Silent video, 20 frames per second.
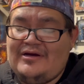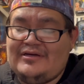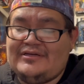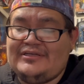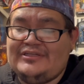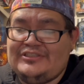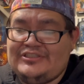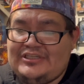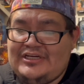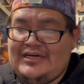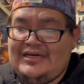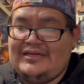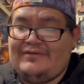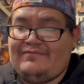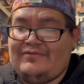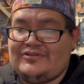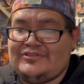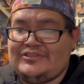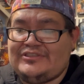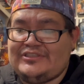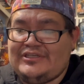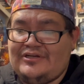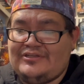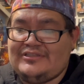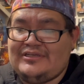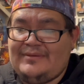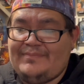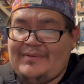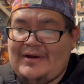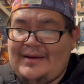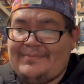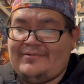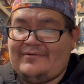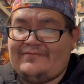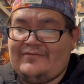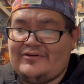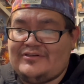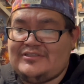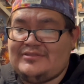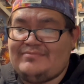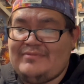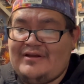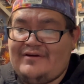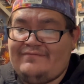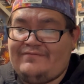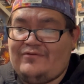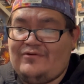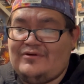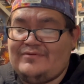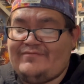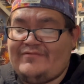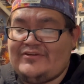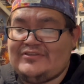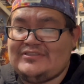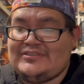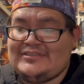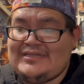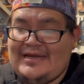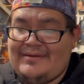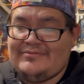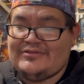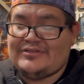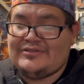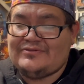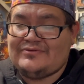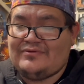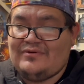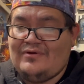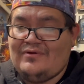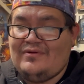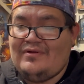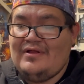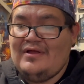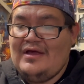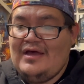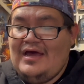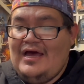and Jade versus Chelsea and Piper versus Metaphor versus Damage Control.